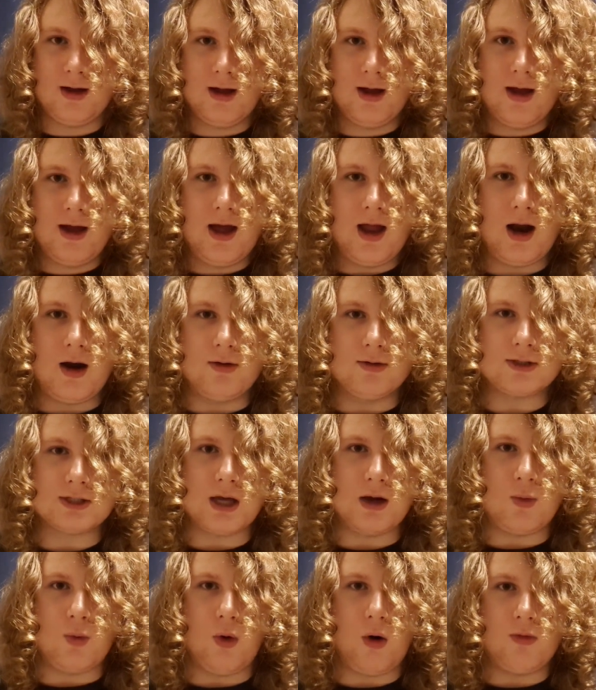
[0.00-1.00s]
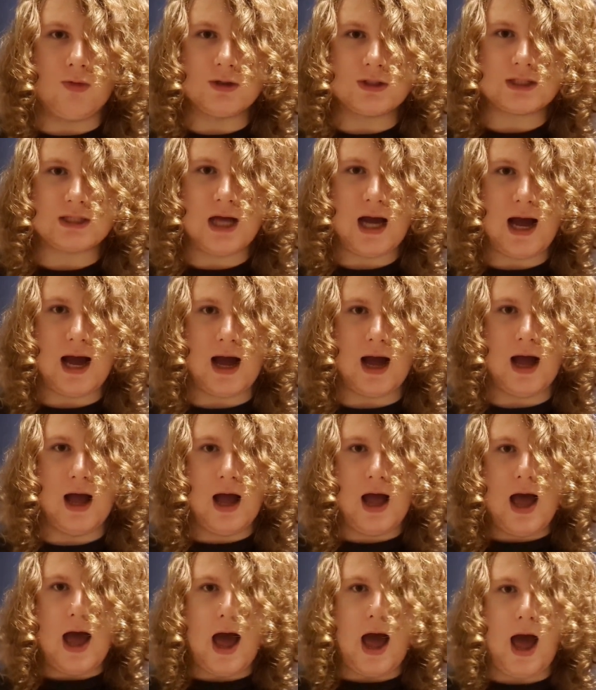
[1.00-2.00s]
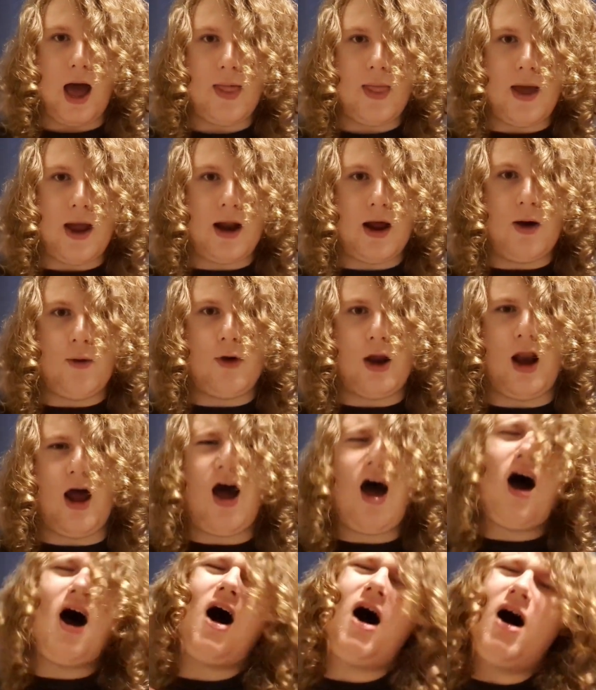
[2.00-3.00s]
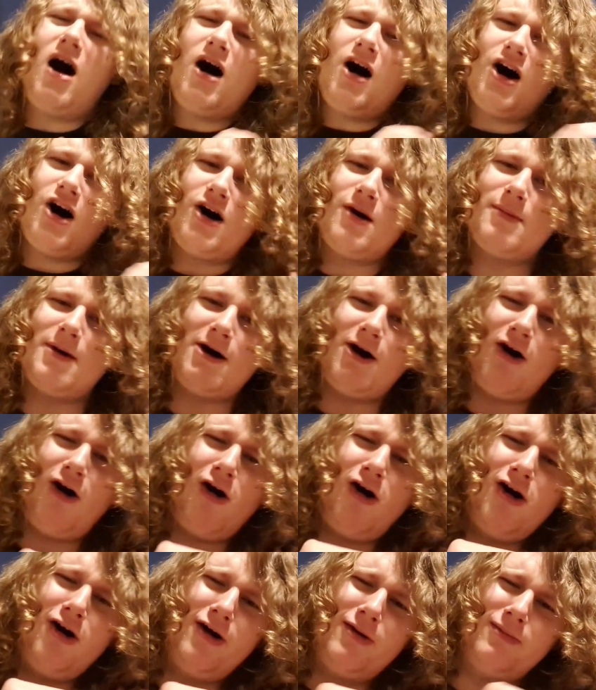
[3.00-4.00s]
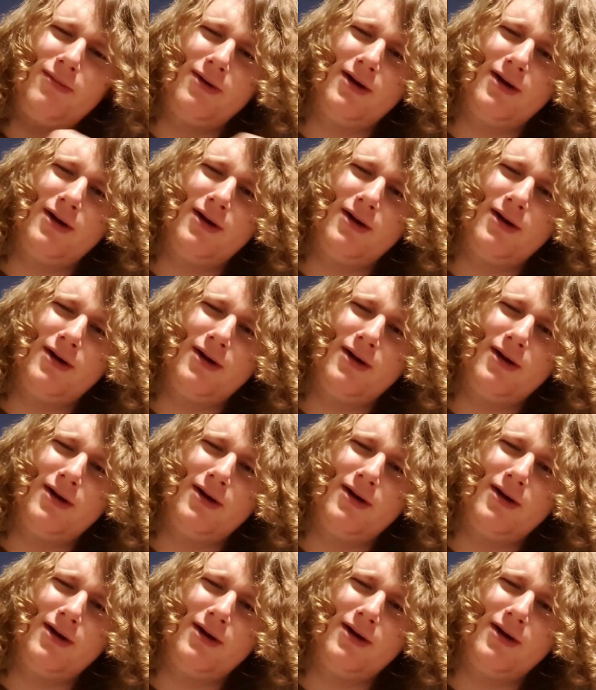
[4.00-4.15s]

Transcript: And I was like, what was that? And then I went, oh, my arm.